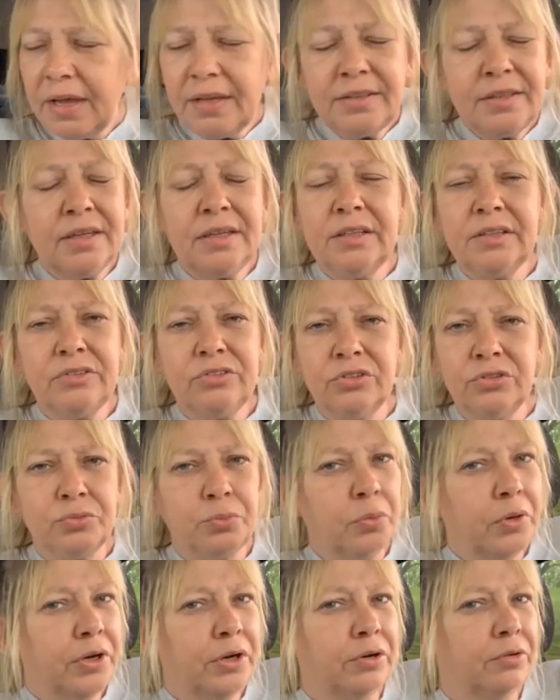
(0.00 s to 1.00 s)
I think it's
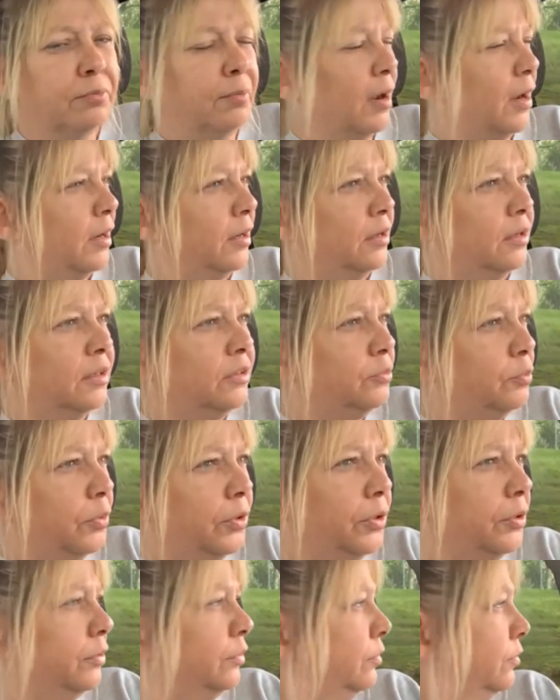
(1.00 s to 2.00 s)
just weird, man. It's
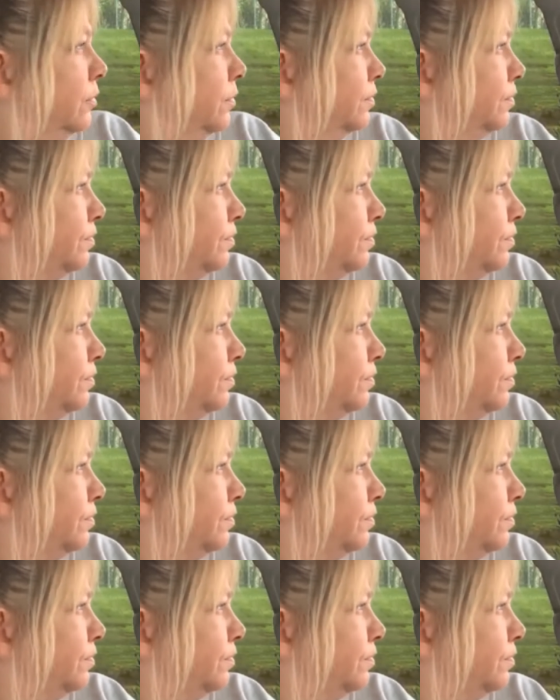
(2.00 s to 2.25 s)
weird.